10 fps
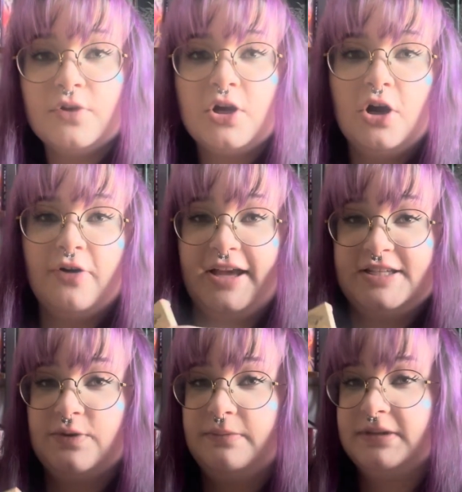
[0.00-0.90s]
Okay,
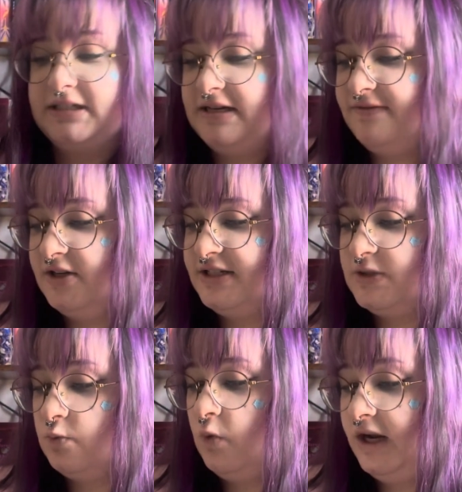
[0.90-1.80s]
so I believe there
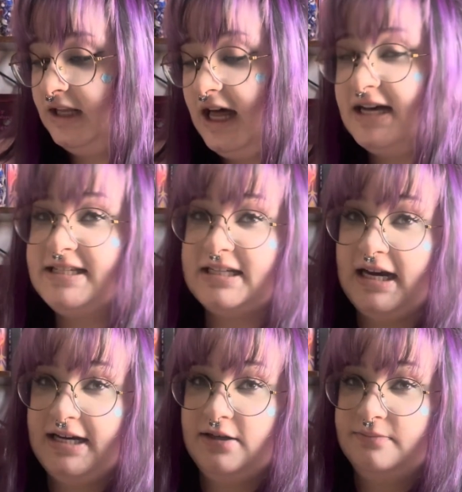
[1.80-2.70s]
is one last
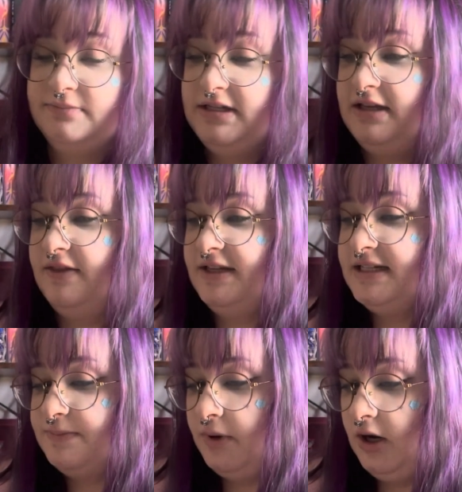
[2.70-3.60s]
item in
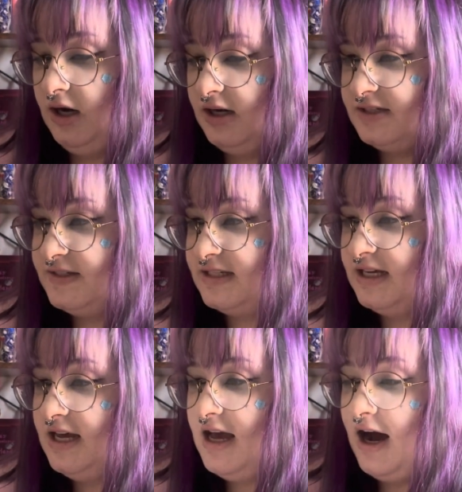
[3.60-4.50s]
this box.
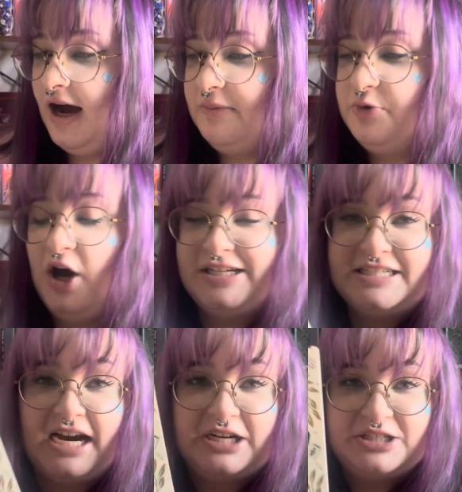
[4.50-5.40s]
I'm not
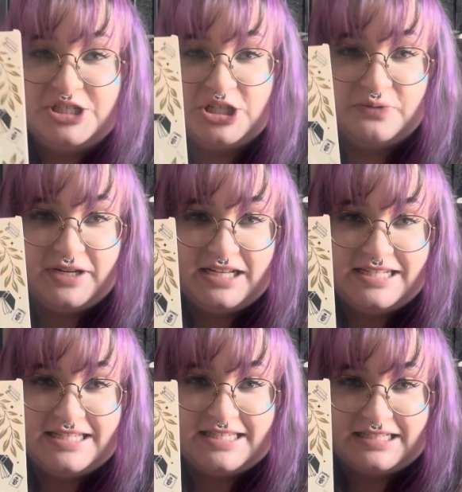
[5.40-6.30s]
entirely sure what it
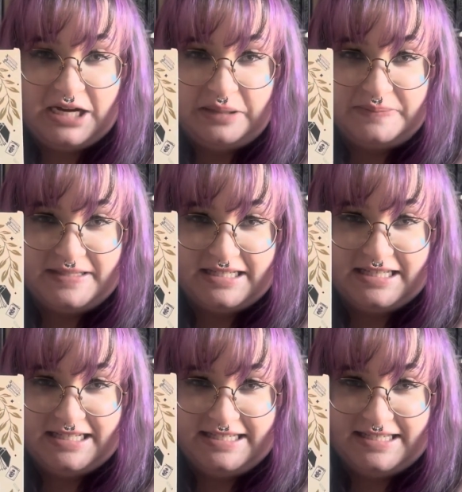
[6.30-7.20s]
is. It comes in
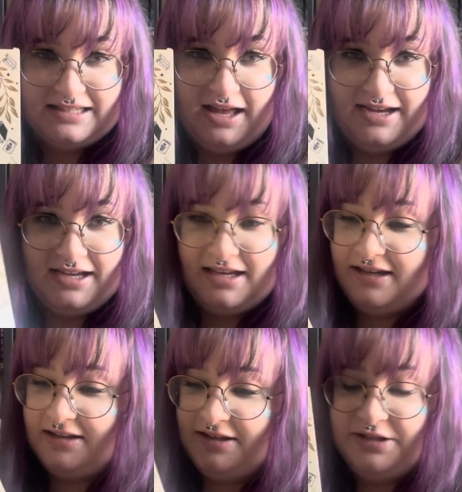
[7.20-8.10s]
this
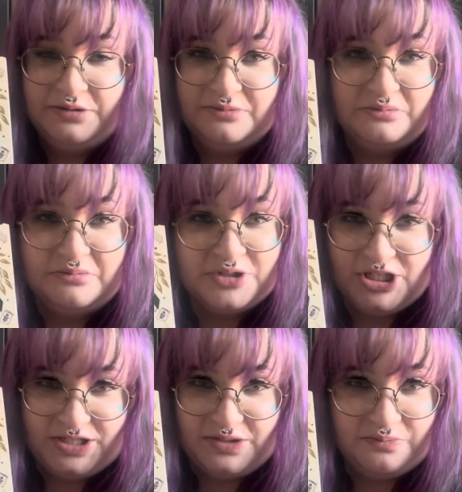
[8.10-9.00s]
like
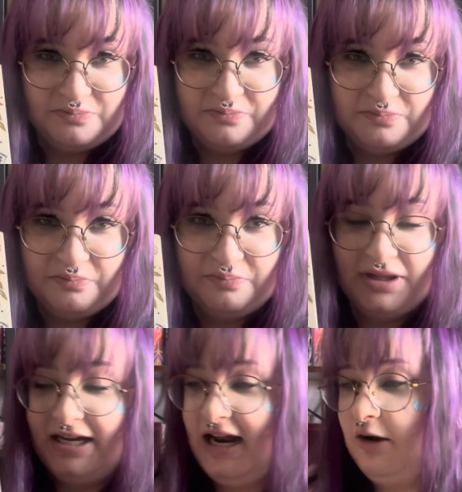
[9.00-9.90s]
just
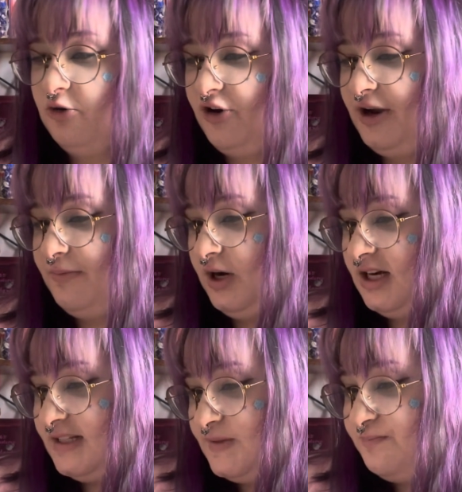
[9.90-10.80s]
plain Owlcrate
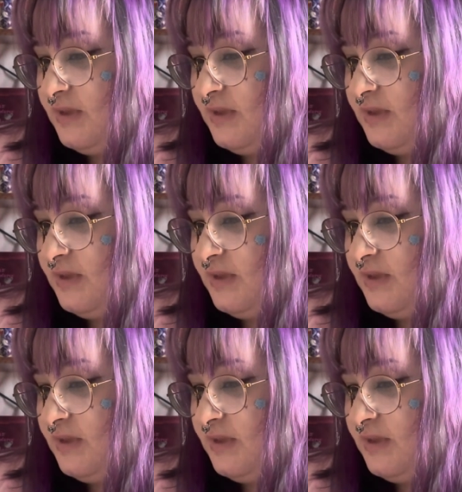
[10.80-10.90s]
box.